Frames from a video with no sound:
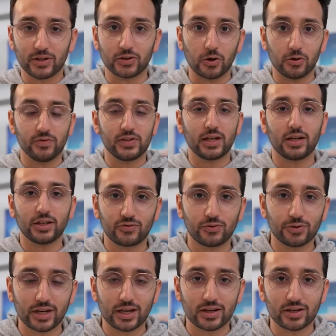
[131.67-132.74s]
part-time
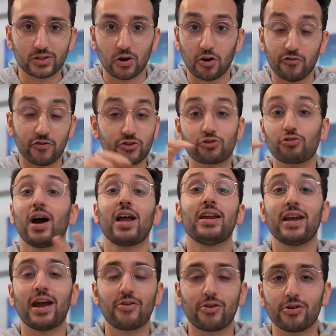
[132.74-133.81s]
YouTuber Academy,
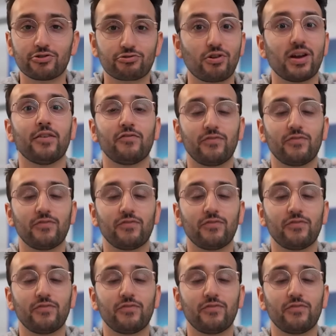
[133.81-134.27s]
I made a video